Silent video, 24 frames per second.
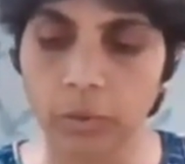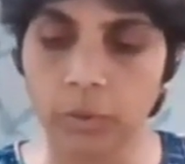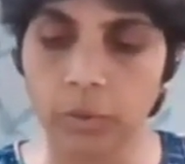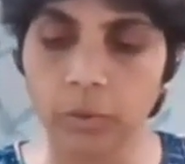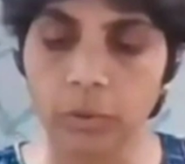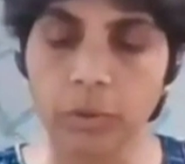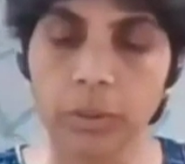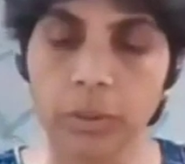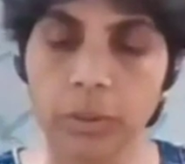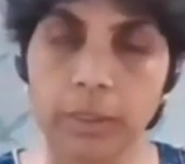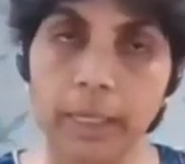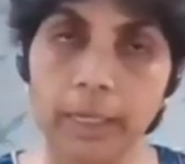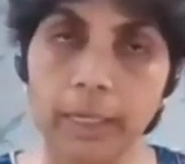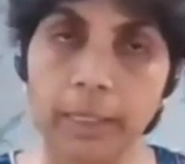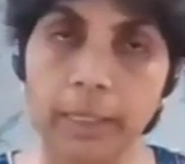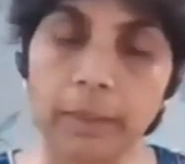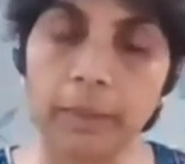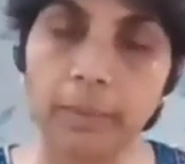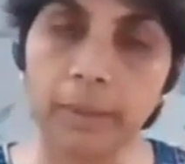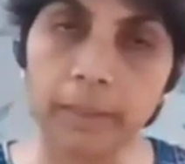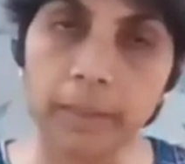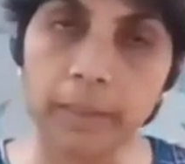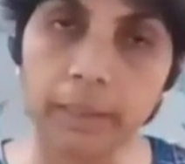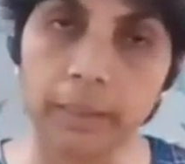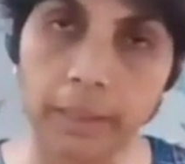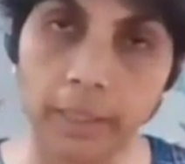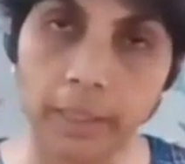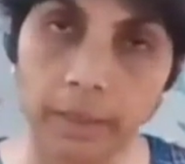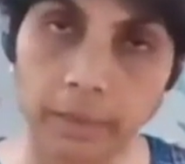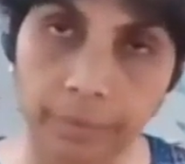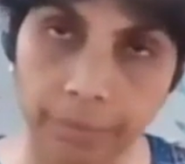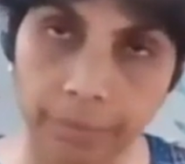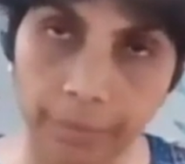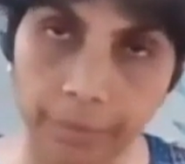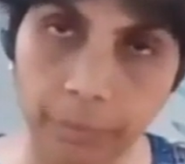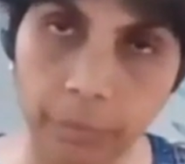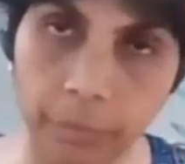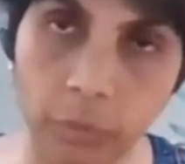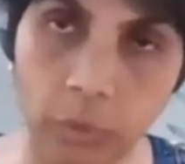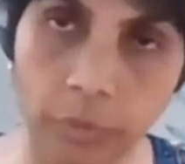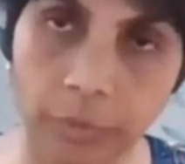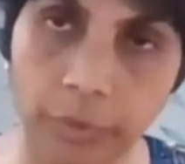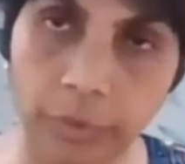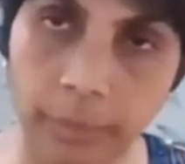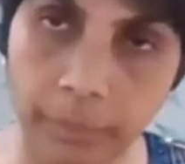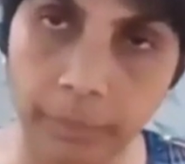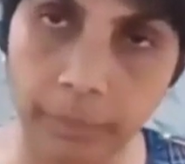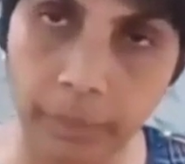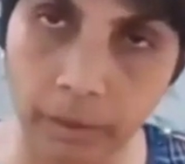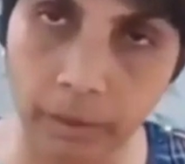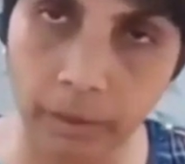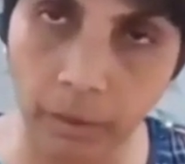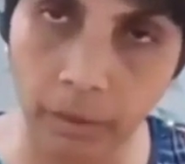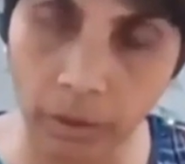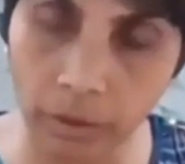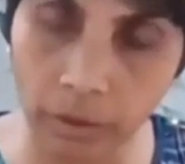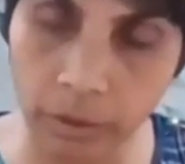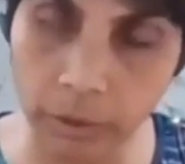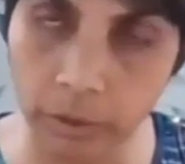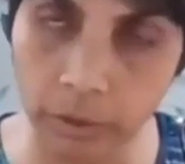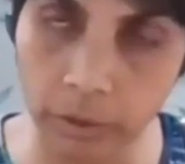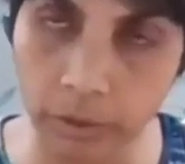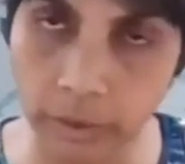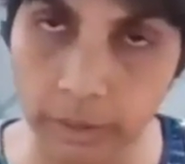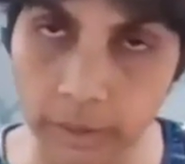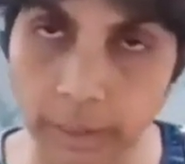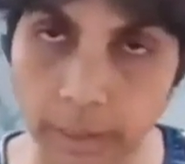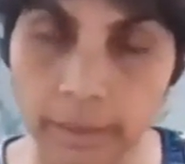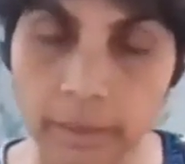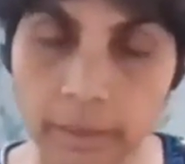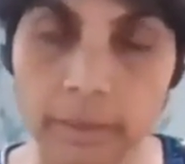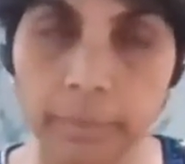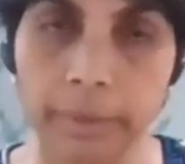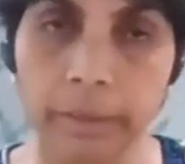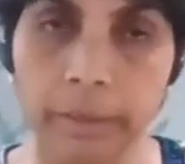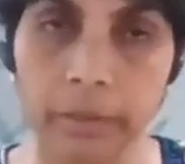To study oneself, we move from the gross to the subtle,